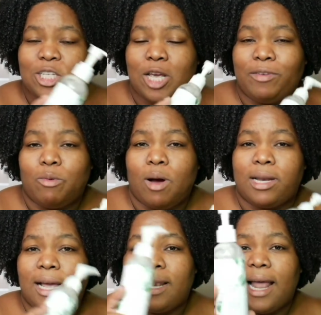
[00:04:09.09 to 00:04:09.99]
So if you
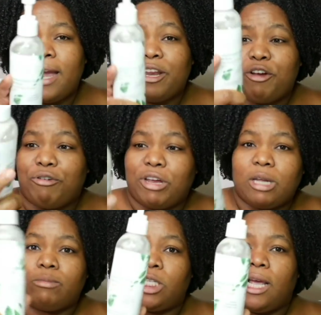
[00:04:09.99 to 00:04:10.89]
want a light
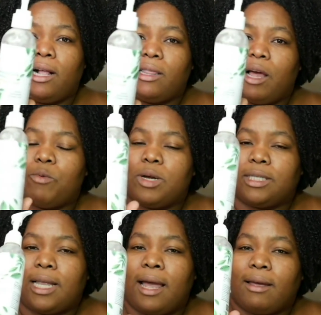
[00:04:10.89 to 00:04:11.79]
cream gel that
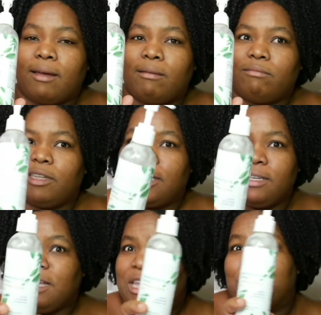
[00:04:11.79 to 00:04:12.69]
was like
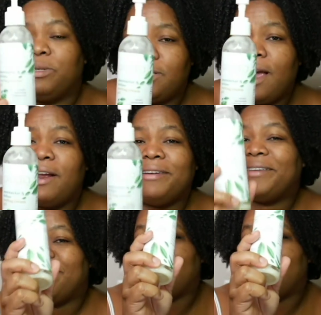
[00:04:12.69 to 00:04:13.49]
eco styler,